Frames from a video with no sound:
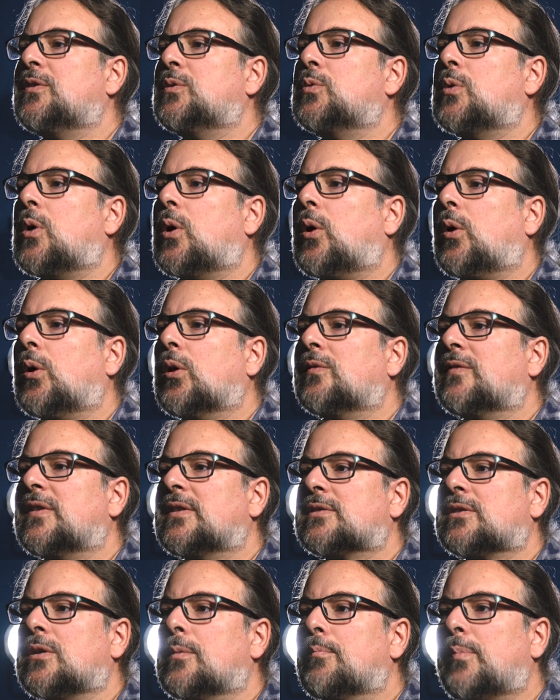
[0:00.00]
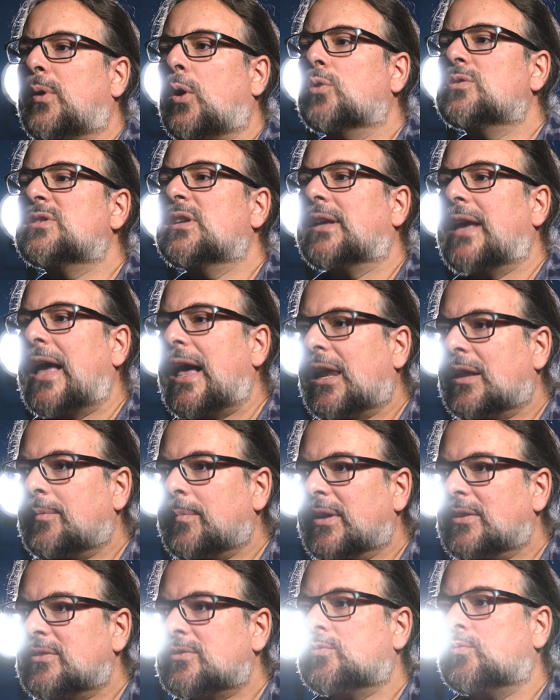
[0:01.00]
view all of its composing
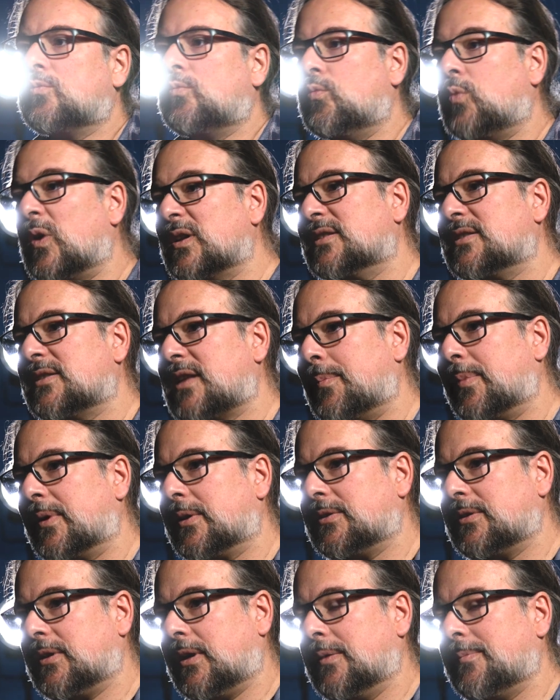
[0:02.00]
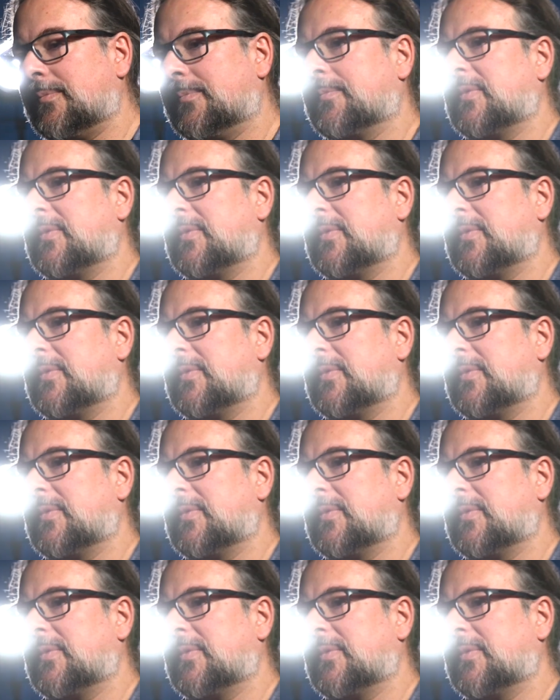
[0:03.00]
elements one step at a time.